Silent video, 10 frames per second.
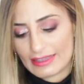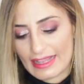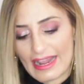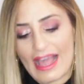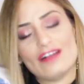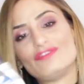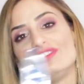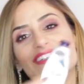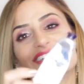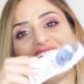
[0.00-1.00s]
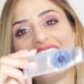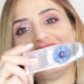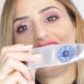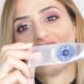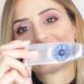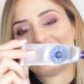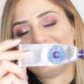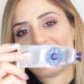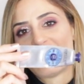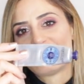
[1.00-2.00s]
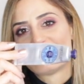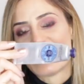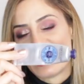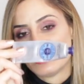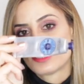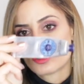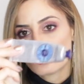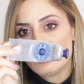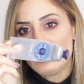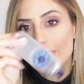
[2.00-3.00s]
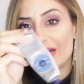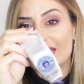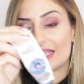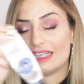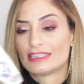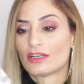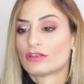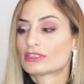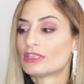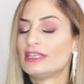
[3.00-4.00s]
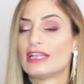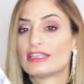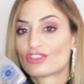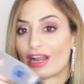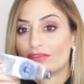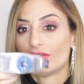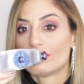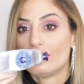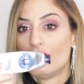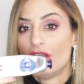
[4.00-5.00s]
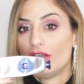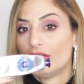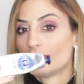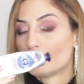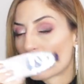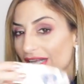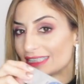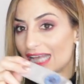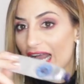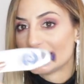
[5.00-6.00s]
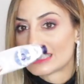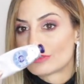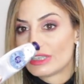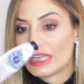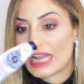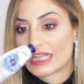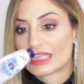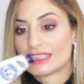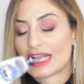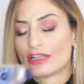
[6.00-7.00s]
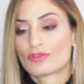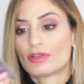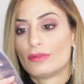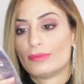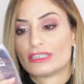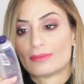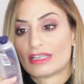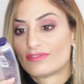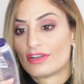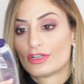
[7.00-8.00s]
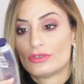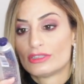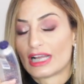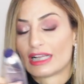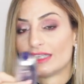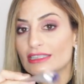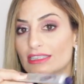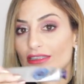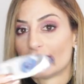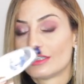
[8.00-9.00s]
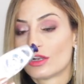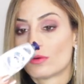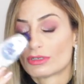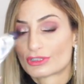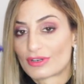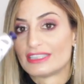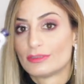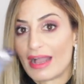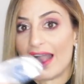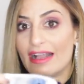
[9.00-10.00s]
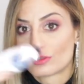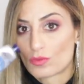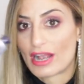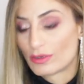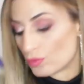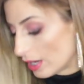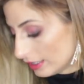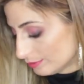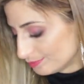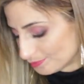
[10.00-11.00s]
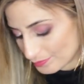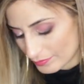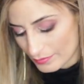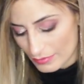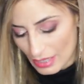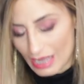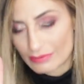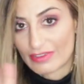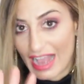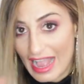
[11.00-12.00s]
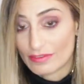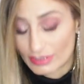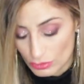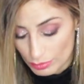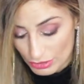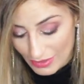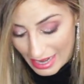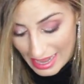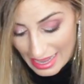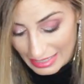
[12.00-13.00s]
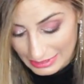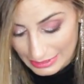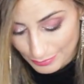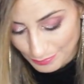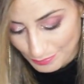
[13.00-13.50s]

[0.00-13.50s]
Then I have here a L'Occitane hand cream, and it's also in a travel pocket size. I really like this hand cream. It smells very good, and it's, you know, moisturizing my hand quite well. I'm, I have super dry hands.